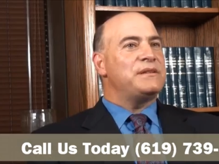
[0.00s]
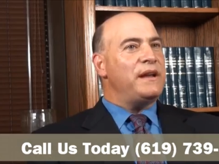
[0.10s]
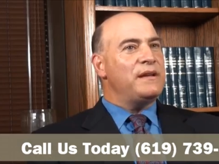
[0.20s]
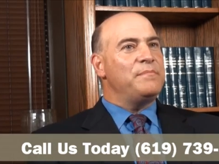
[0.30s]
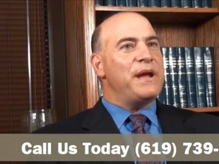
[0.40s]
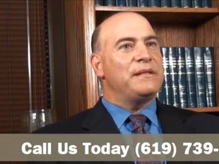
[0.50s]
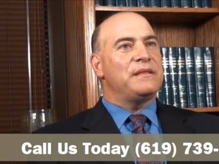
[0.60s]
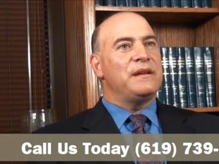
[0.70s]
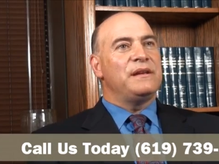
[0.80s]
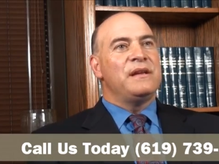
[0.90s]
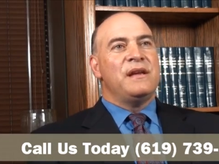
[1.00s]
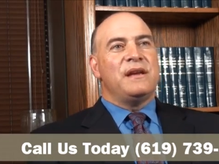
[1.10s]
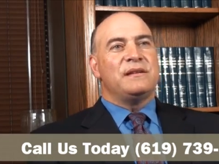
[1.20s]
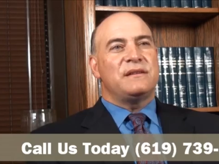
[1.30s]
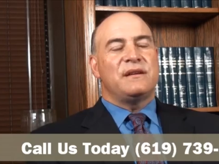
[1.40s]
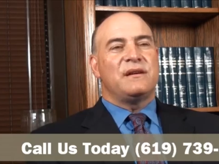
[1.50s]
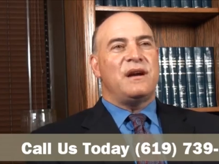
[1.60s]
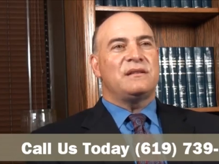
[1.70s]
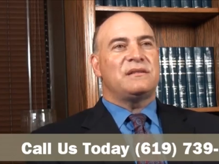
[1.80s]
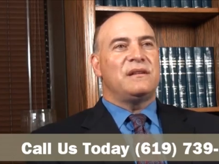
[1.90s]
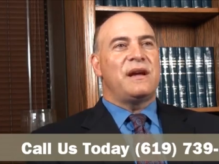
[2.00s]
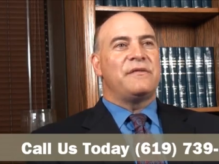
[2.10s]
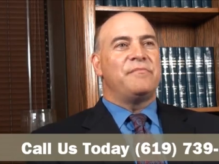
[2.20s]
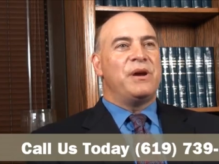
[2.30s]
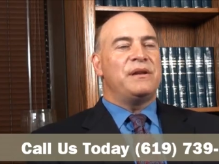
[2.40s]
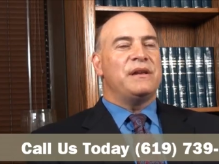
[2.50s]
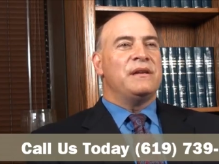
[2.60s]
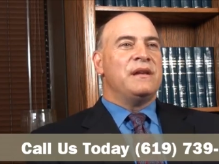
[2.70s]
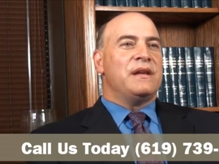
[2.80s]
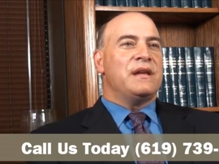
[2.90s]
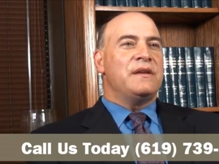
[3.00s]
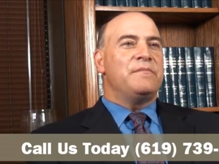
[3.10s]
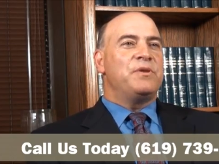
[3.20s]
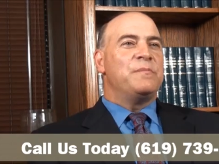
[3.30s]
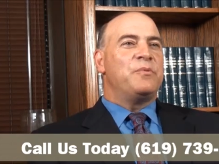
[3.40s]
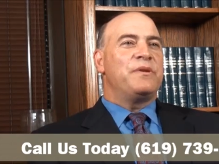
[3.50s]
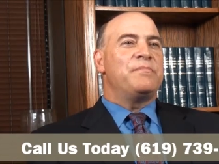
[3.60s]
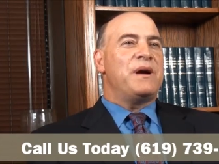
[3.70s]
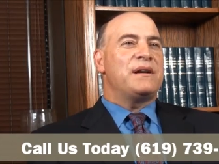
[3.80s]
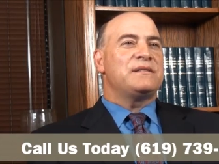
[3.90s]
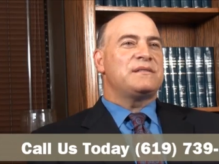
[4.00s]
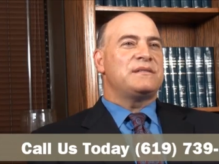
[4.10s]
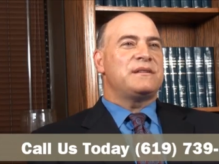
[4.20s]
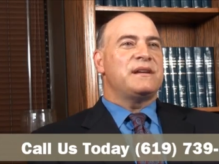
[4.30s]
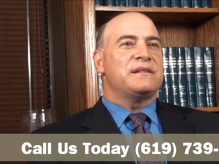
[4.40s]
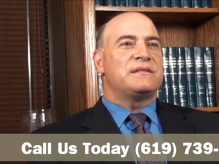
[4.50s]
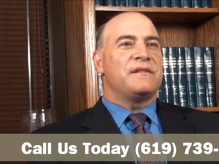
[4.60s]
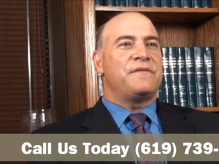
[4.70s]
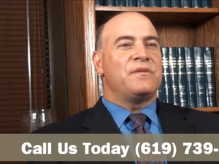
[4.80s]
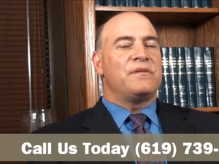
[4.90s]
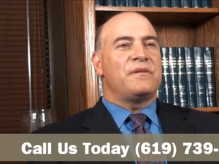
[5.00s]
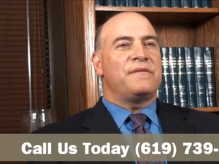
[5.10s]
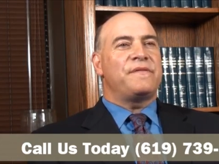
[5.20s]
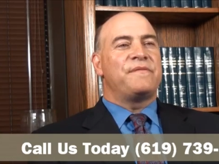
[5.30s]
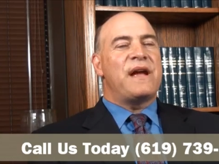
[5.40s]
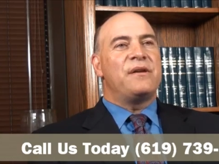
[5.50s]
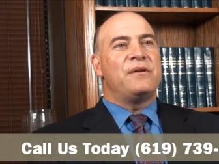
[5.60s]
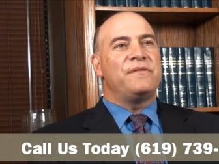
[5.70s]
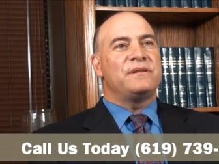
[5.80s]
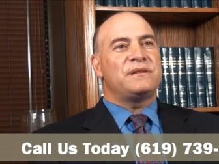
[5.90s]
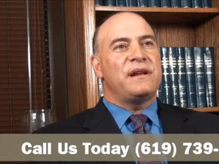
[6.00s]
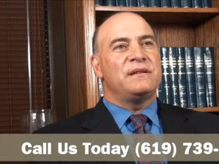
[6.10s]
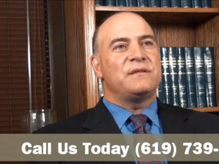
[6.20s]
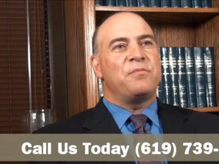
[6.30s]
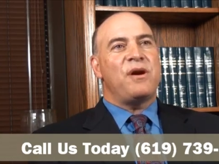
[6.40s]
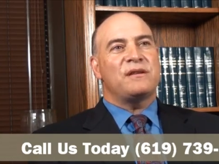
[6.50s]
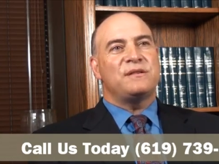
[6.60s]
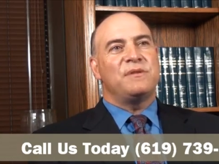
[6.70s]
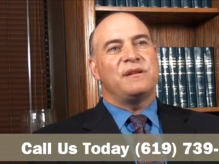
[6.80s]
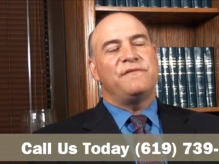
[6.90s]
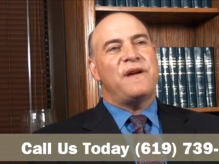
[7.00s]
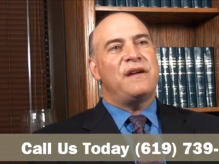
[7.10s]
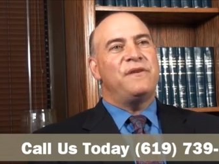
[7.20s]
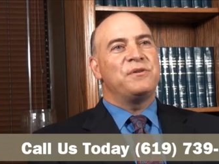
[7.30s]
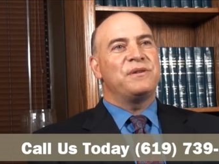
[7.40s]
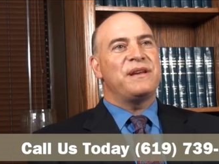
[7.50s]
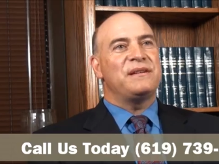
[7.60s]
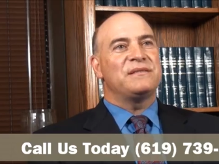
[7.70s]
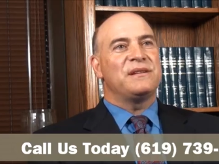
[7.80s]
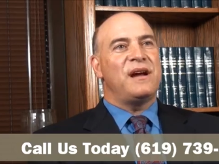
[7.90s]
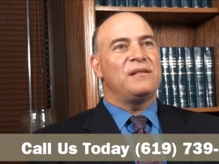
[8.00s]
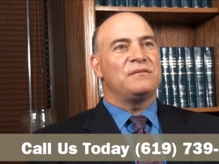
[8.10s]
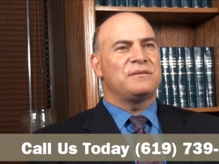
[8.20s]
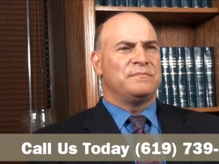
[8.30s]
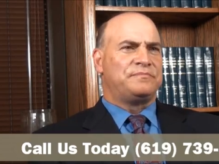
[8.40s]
the second bad thing is it can cost a lot of money. Even people with modest estates, if the value of your estate is approximately $500,000,